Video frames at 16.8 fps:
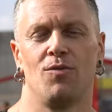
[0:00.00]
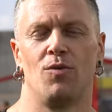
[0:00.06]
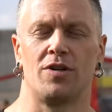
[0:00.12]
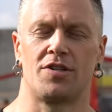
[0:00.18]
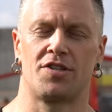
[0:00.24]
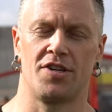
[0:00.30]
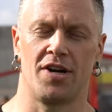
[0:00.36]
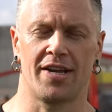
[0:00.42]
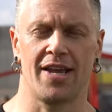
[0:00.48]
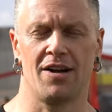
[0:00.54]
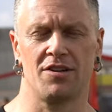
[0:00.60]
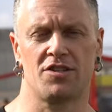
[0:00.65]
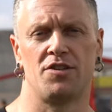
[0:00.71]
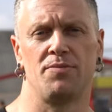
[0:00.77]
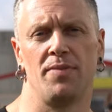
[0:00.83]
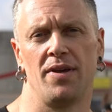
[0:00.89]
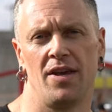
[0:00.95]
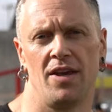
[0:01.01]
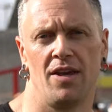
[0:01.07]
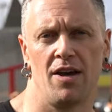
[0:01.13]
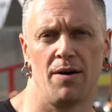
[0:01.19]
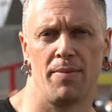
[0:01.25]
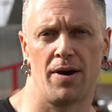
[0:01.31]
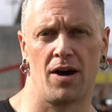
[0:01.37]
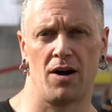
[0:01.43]
What stuck out to me
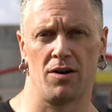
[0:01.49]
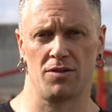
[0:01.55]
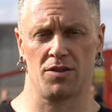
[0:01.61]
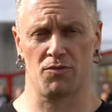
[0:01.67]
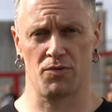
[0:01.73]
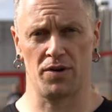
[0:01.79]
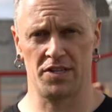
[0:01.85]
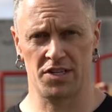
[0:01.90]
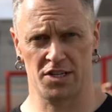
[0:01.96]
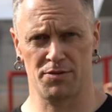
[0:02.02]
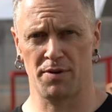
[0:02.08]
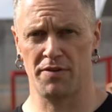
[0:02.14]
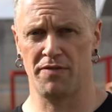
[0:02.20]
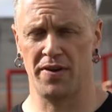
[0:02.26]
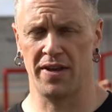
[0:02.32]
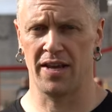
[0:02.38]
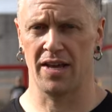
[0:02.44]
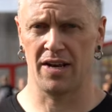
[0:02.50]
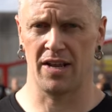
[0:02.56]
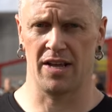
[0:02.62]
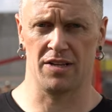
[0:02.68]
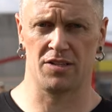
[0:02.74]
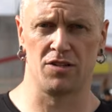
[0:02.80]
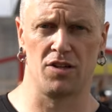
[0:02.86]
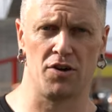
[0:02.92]
about the reason to be vegan
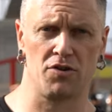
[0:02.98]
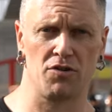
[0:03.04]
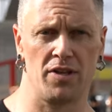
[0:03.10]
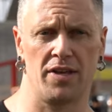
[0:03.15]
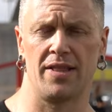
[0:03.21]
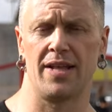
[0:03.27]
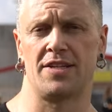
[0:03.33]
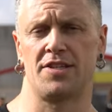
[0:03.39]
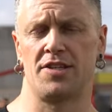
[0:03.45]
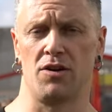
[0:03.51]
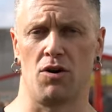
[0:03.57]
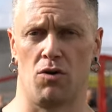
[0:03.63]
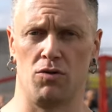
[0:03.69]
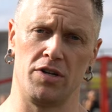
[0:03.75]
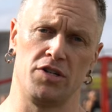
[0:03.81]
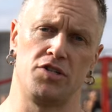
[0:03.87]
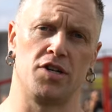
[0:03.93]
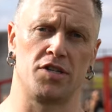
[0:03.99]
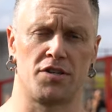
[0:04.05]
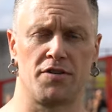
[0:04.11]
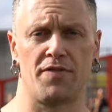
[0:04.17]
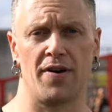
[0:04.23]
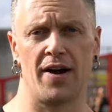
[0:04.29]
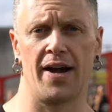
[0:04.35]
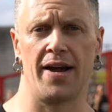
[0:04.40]
is literally that's the only
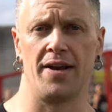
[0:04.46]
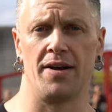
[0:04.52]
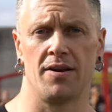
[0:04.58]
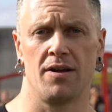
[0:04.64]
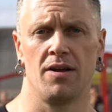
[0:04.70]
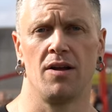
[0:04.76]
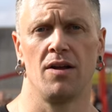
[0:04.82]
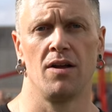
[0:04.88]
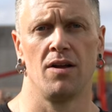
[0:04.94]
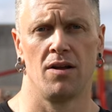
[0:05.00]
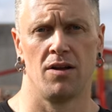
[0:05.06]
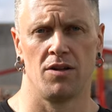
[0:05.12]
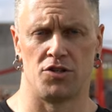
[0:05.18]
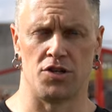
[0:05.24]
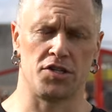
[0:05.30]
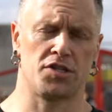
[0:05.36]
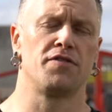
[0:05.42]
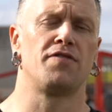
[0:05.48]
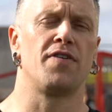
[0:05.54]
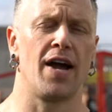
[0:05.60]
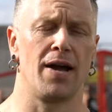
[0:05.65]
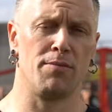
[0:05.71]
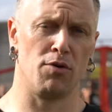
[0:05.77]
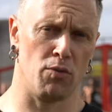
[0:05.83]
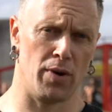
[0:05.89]
justified,
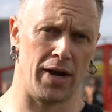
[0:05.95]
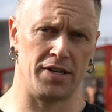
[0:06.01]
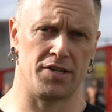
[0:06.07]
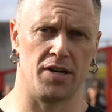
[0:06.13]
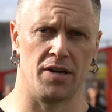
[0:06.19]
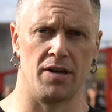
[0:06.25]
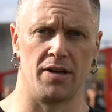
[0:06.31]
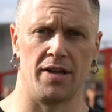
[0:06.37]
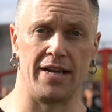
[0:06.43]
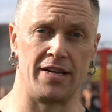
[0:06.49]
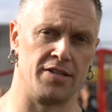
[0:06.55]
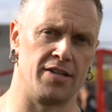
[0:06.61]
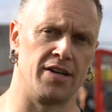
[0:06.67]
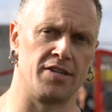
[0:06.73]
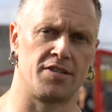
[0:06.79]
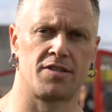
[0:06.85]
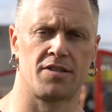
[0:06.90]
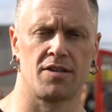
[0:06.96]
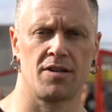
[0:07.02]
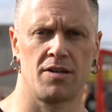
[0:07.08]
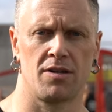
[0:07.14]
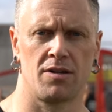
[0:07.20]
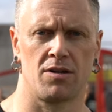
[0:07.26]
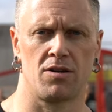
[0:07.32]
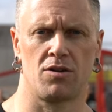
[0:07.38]
justifiable way to exist.
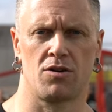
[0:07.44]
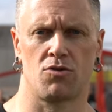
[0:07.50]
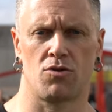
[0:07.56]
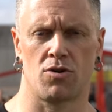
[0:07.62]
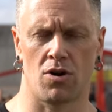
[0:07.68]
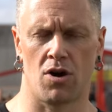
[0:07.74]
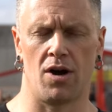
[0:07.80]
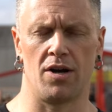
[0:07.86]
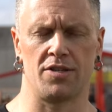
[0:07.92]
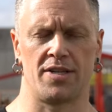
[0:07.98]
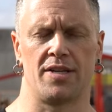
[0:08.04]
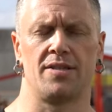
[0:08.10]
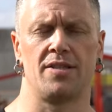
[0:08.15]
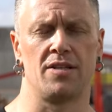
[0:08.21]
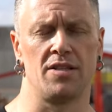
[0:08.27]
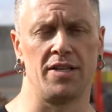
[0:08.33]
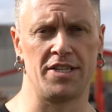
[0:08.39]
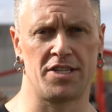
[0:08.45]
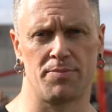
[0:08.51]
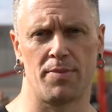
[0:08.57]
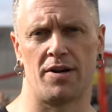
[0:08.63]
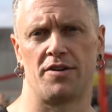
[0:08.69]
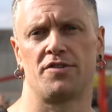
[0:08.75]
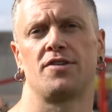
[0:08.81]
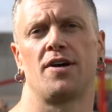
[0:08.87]
Cause the least
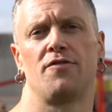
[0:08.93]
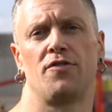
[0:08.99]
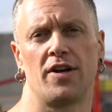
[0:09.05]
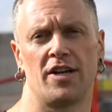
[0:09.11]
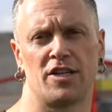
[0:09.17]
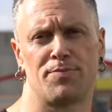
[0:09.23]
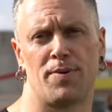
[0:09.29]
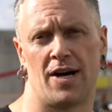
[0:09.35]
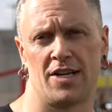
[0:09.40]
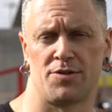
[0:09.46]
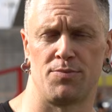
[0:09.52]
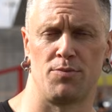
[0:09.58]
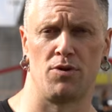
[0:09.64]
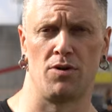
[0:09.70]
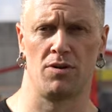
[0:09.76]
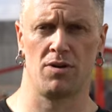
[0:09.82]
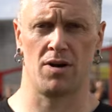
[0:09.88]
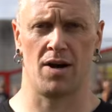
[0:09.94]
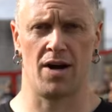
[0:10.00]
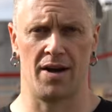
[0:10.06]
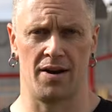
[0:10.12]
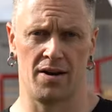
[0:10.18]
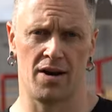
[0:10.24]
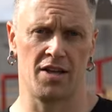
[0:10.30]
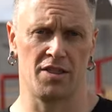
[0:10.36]
amount of suffering as possible
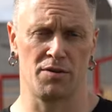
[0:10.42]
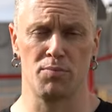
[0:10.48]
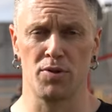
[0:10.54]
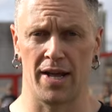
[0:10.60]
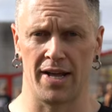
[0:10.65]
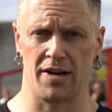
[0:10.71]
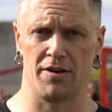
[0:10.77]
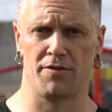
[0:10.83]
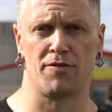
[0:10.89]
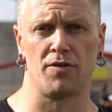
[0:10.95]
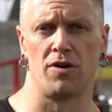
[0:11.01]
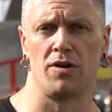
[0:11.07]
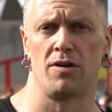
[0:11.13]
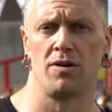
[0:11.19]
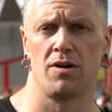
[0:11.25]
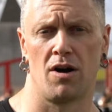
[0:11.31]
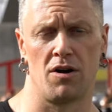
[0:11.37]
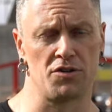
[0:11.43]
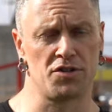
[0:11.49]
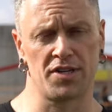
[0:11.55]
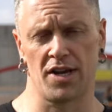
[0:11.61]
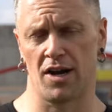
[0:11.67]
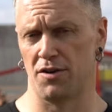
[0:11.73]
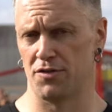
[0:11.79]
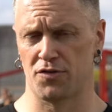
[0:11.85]
on, on the planet for
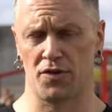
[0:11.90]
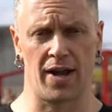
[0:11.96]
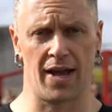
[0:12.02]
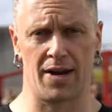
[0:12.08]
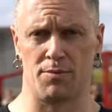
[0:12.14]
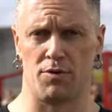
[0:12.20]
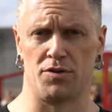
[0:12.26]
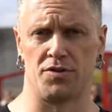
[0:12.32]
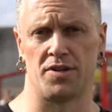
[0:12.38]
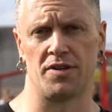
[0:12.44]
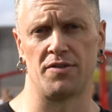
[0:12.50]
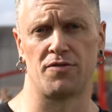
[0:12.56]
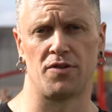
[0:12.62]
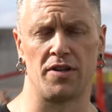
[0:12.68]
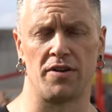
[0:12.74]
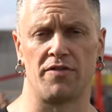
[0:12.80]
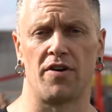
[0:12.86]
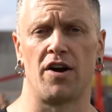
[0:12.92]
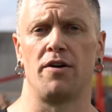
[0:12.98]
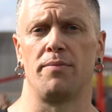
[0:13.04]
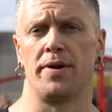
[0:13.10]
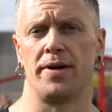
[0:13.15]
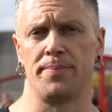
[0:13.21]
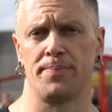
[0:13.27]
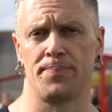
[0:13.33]
ourselves, for animals, and for the
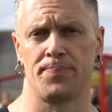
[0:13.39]
environment.